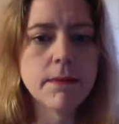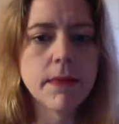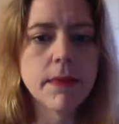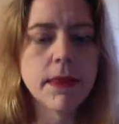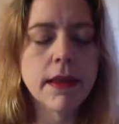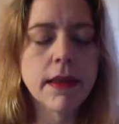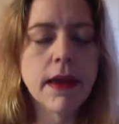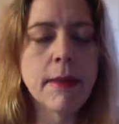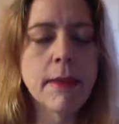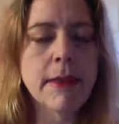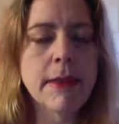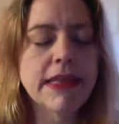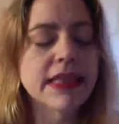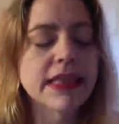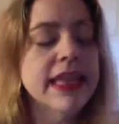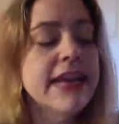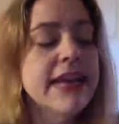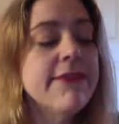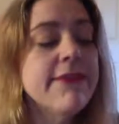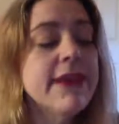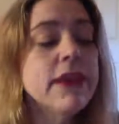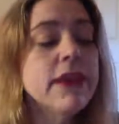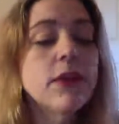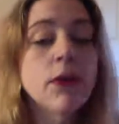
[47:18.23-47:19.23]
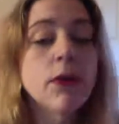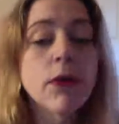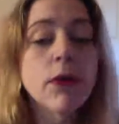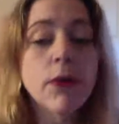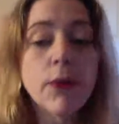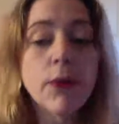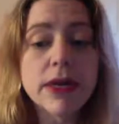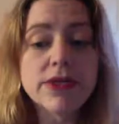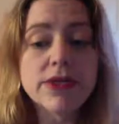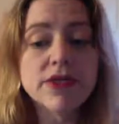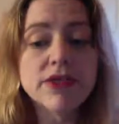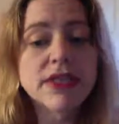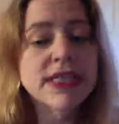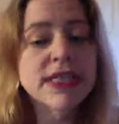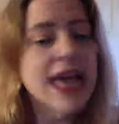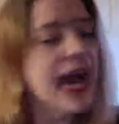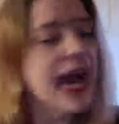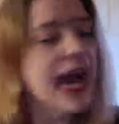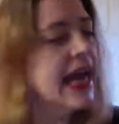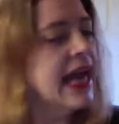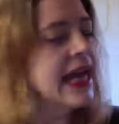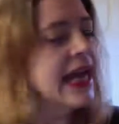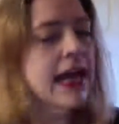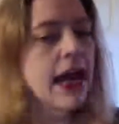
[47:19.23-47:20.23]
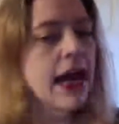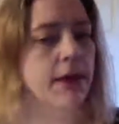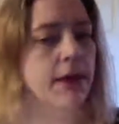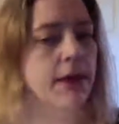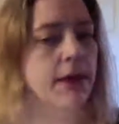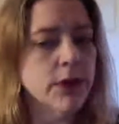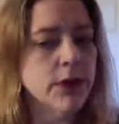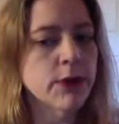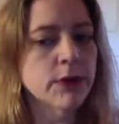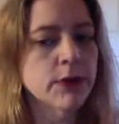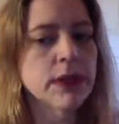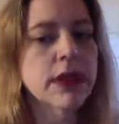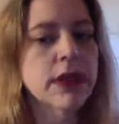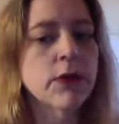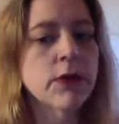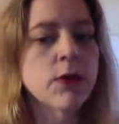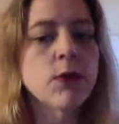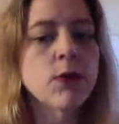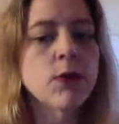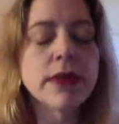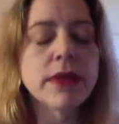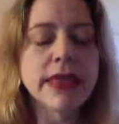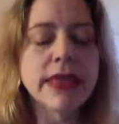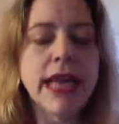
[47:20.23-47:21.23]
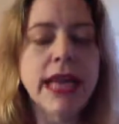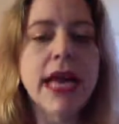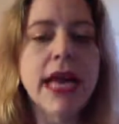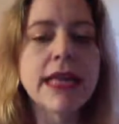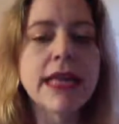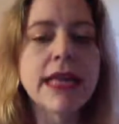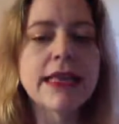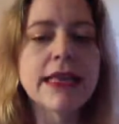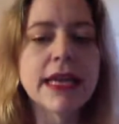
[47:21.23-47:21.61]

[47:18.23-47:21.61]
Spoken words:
I mean, leaving lore questions hanging, I'm totally cool with that.